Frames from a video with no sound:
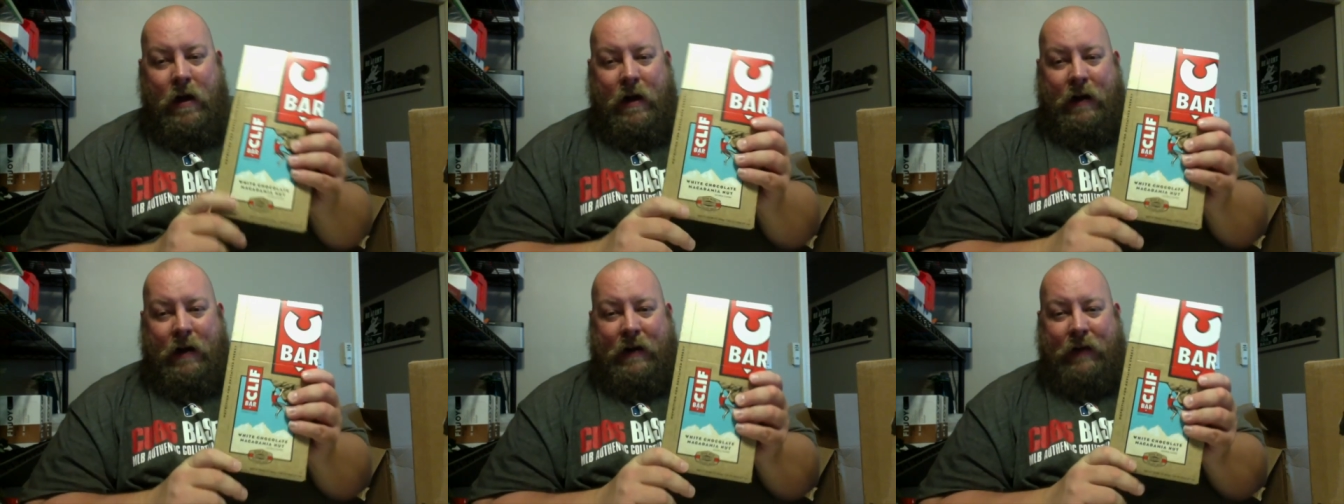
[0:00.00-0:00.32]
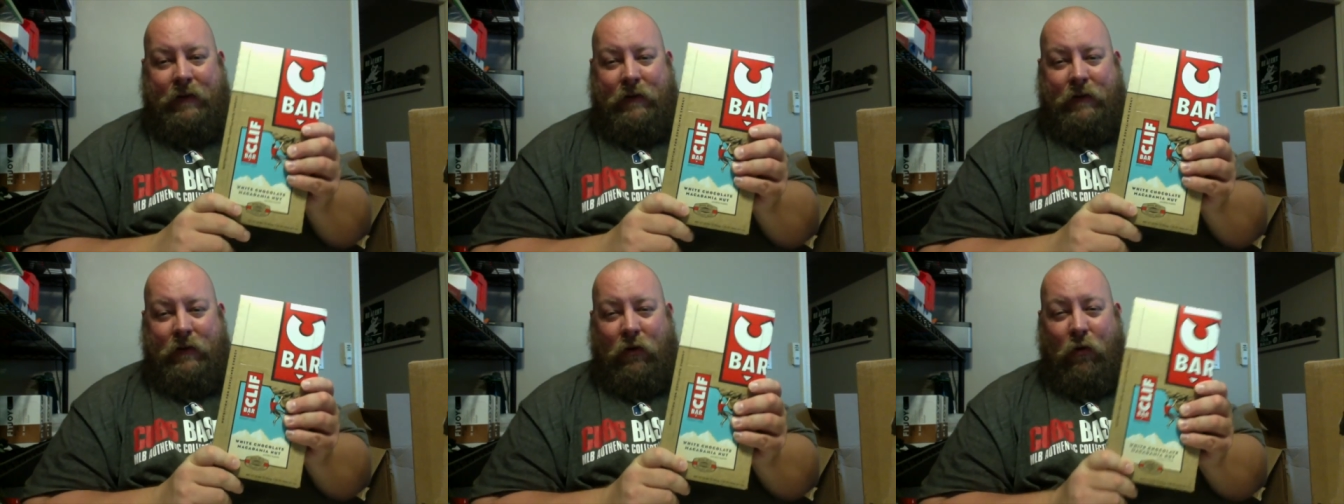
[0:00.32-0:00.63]
I
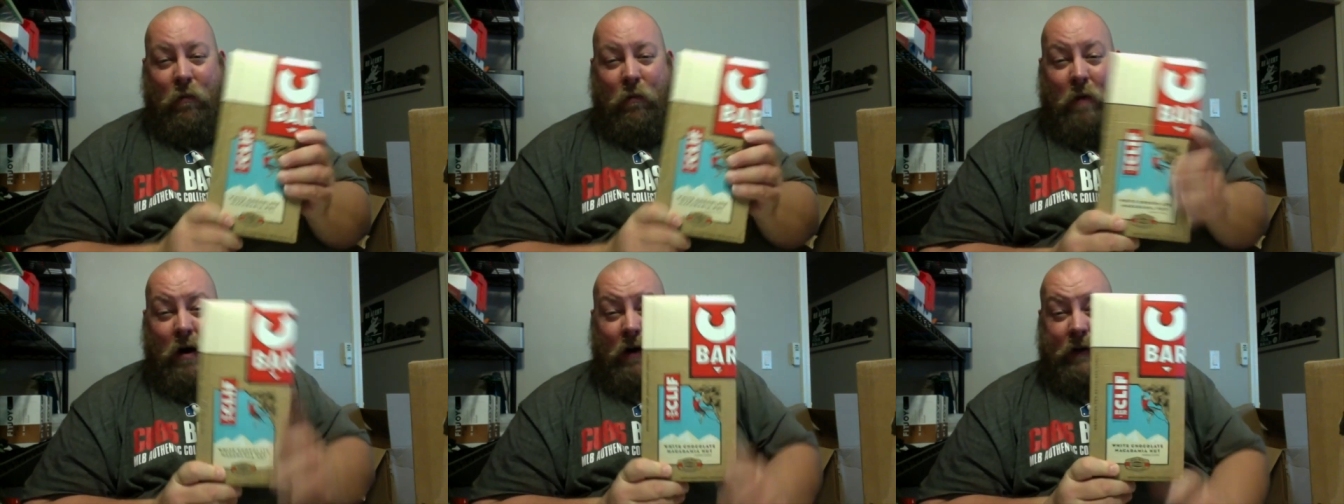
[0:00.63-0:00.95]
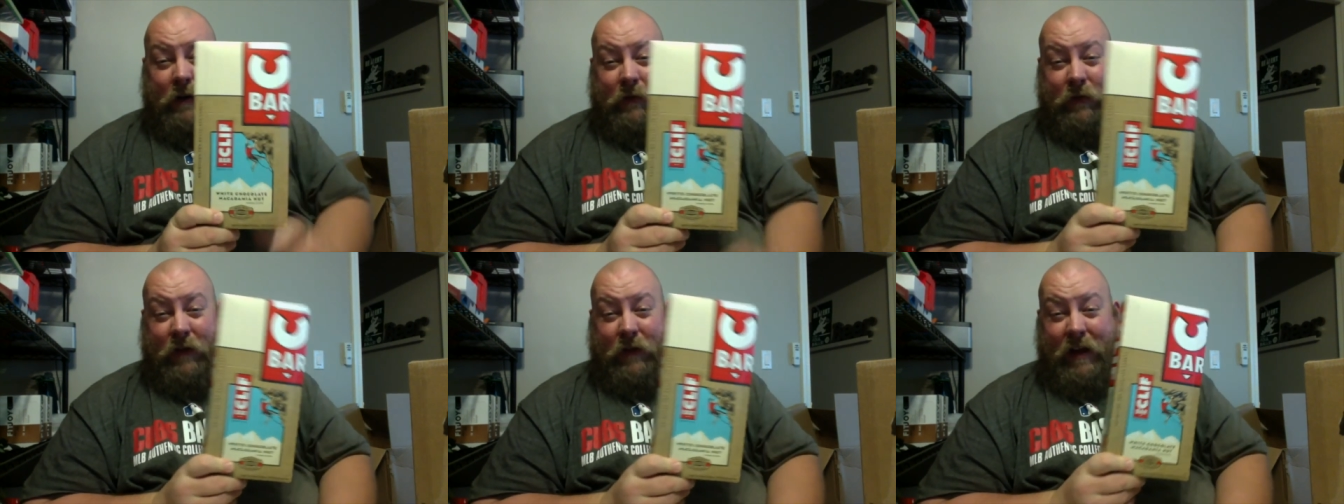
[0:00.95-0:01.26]
got this whole
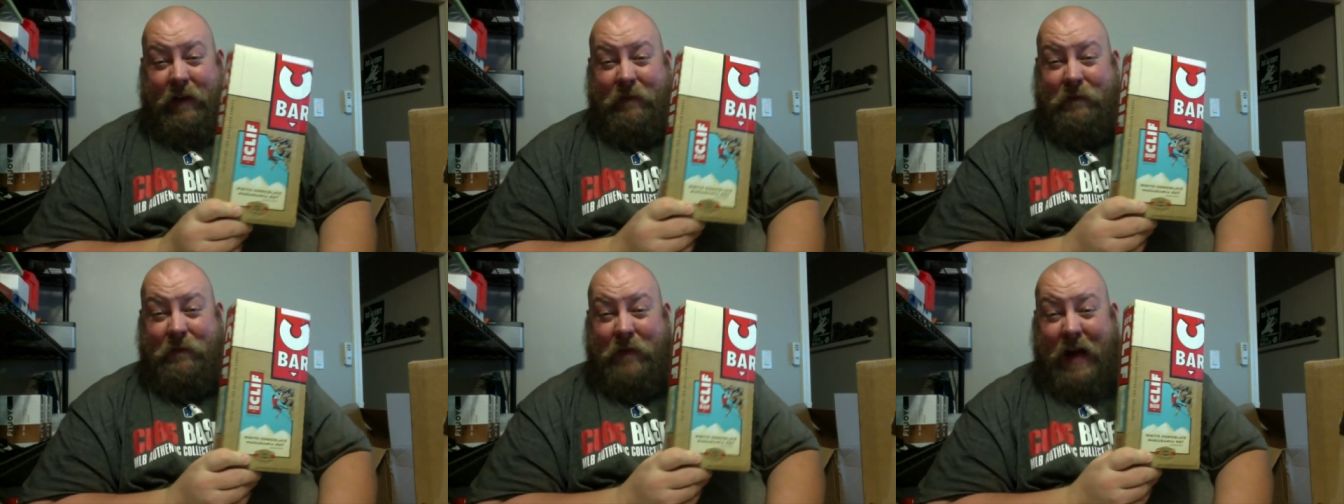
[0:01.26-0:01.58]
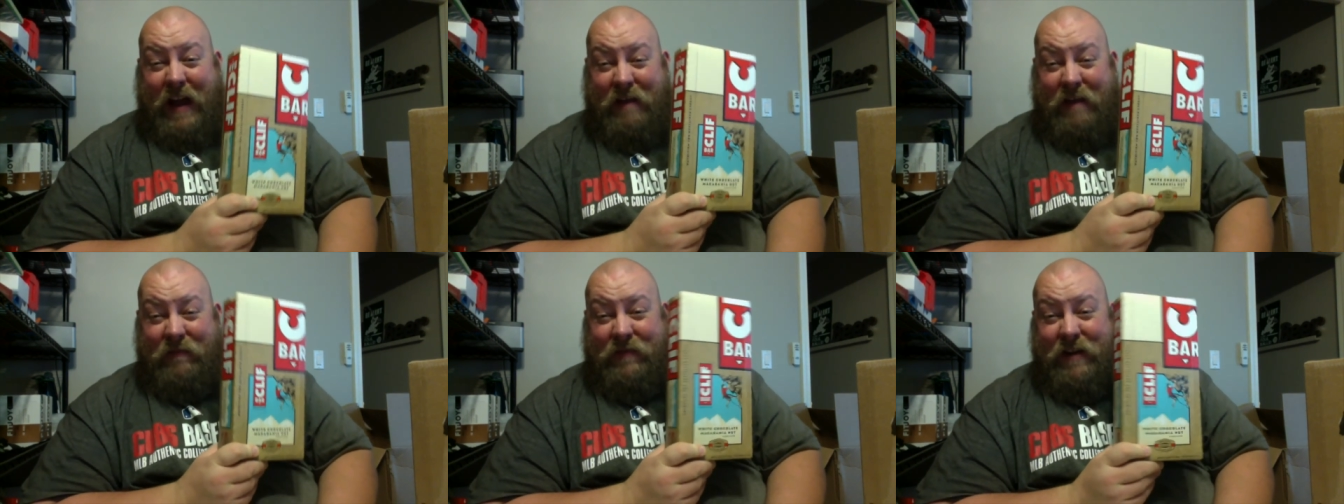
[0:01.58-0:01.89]
box for like
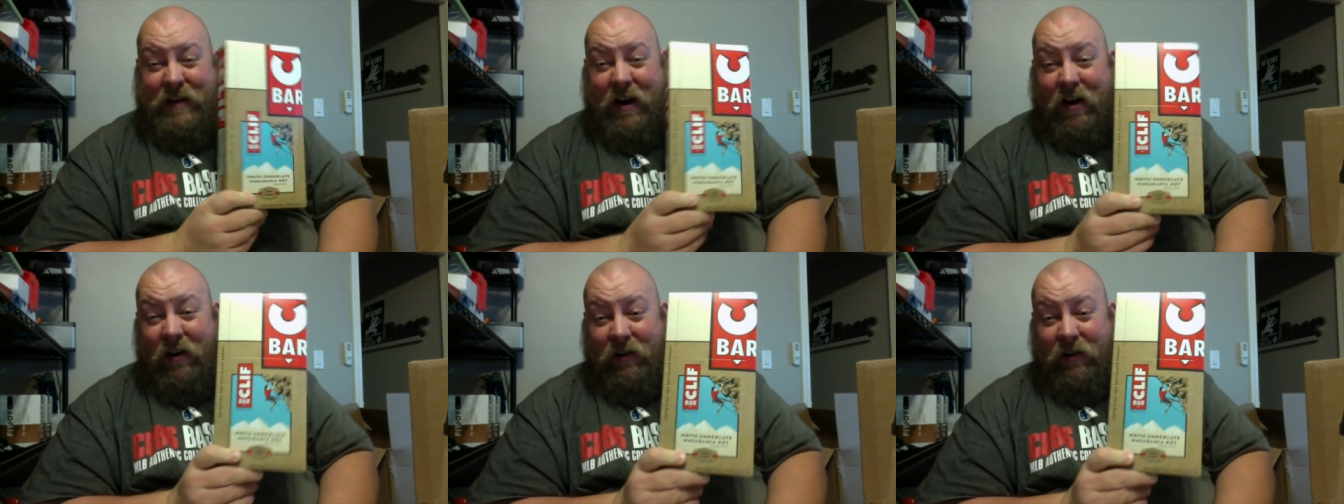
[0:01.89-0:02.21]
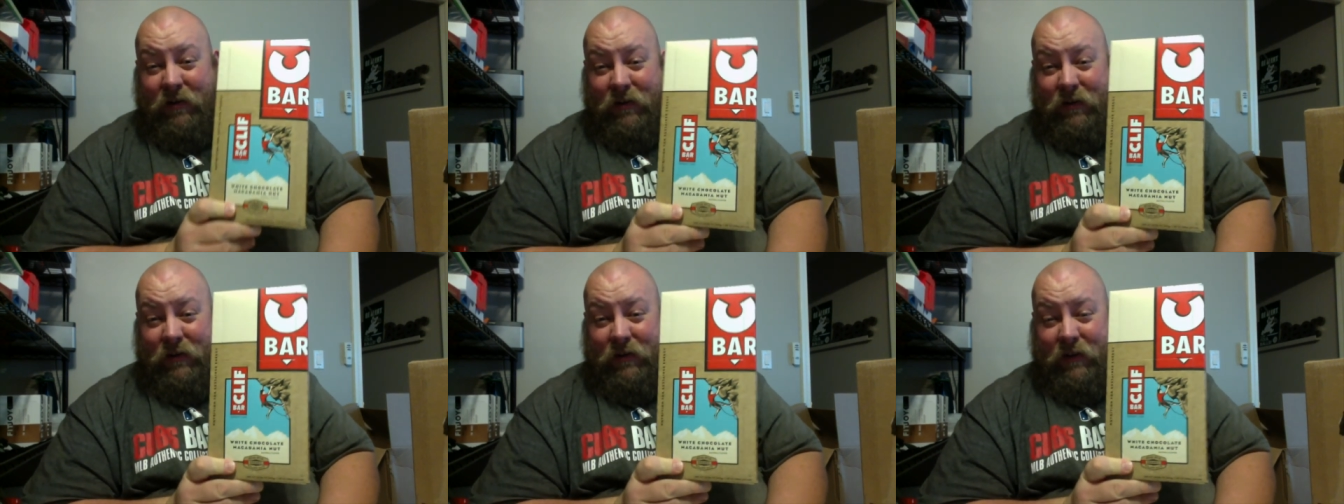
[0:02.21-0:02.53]
five
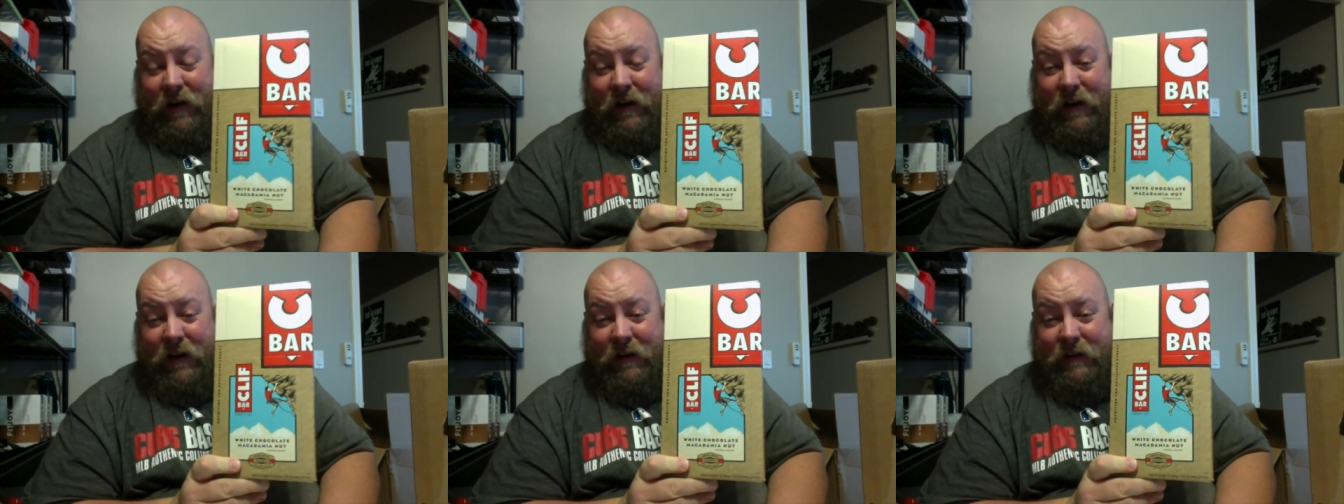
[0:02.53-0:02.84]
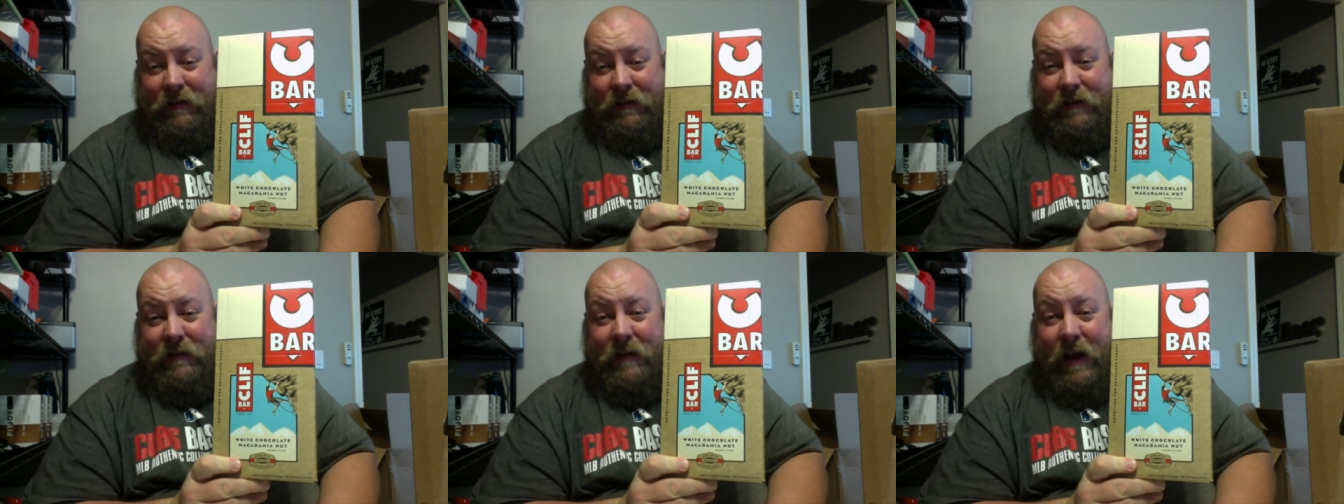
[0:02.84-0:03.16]
dollars, like
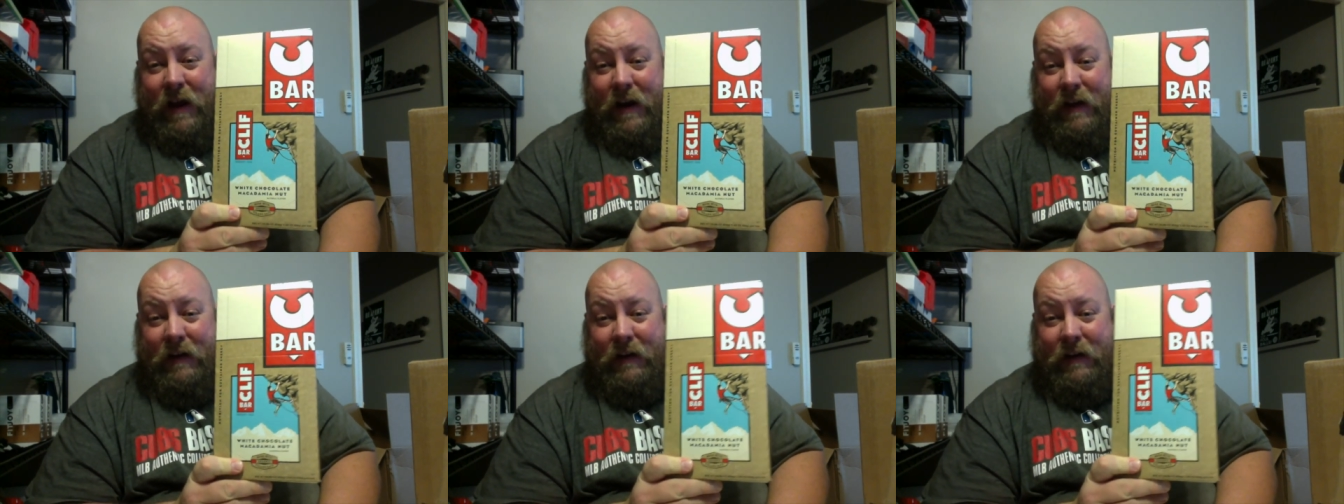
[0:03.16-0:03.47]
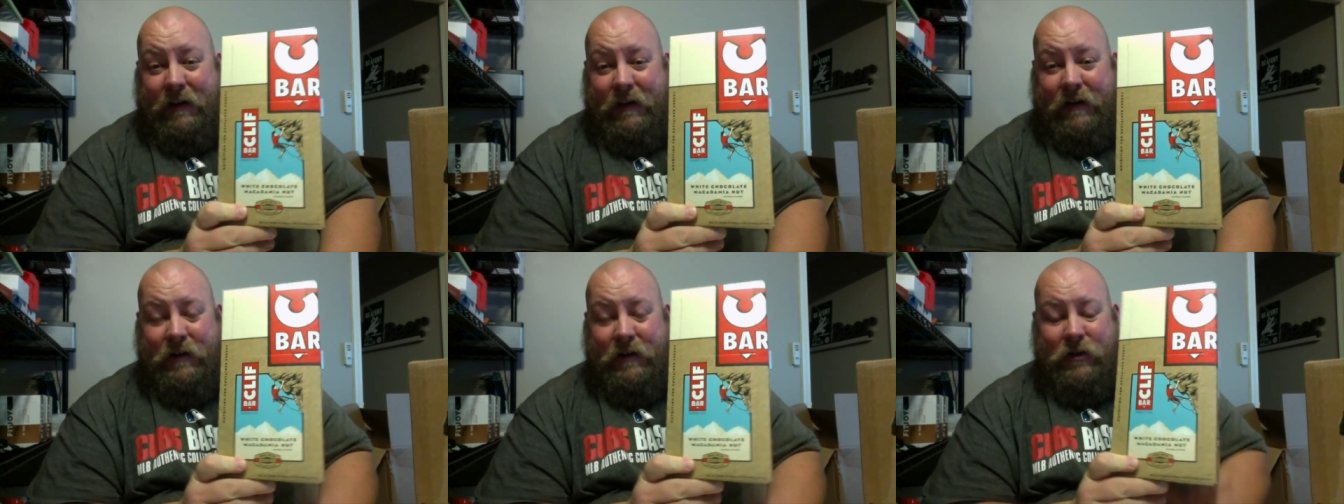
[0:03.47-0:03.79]

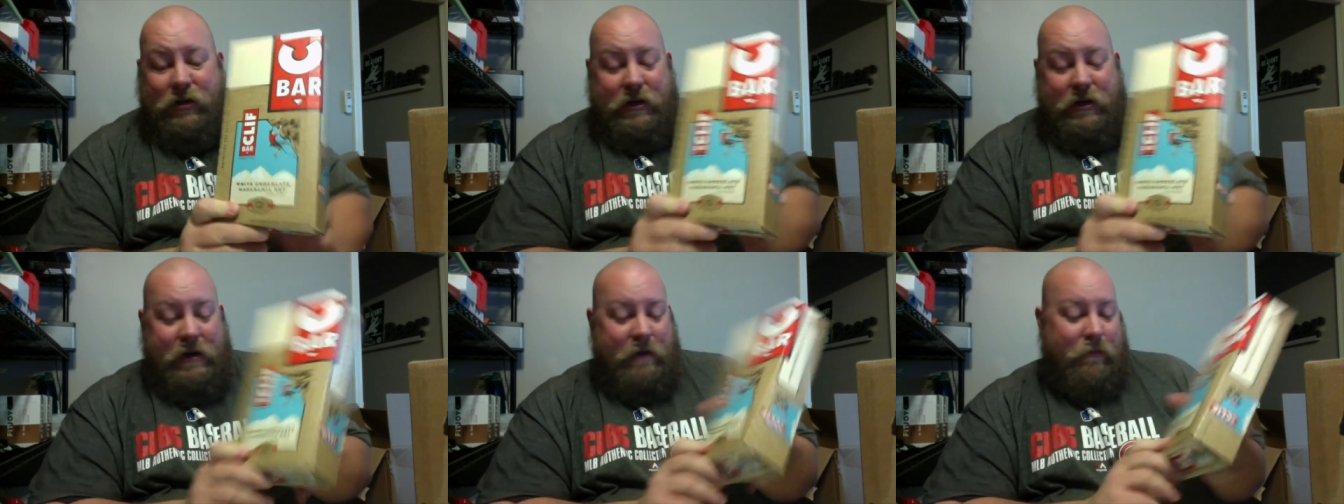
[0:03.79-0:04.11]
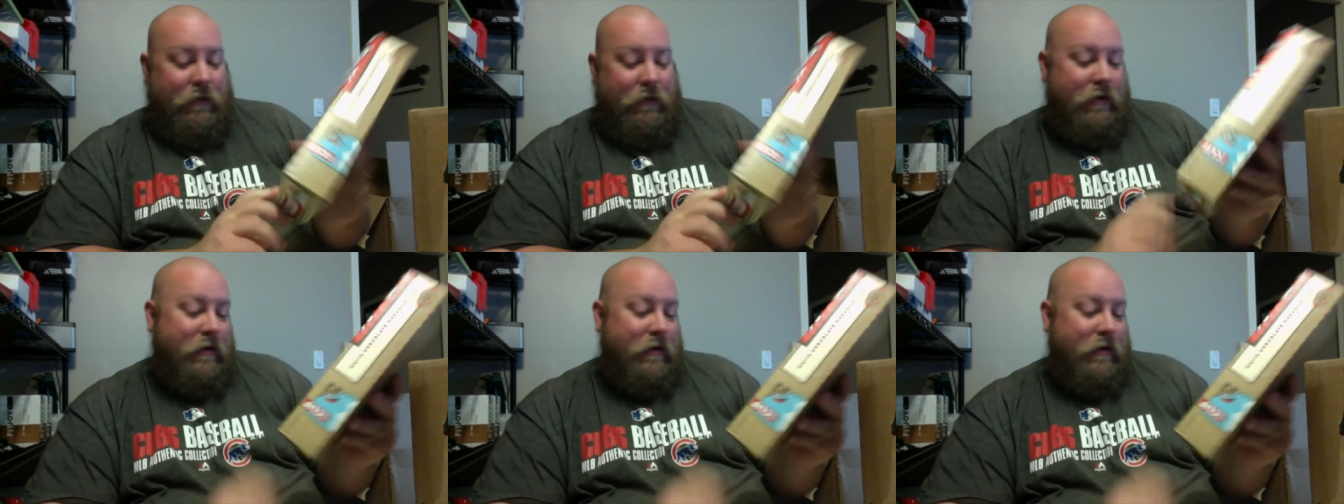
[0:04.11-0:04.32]
insanely cheap.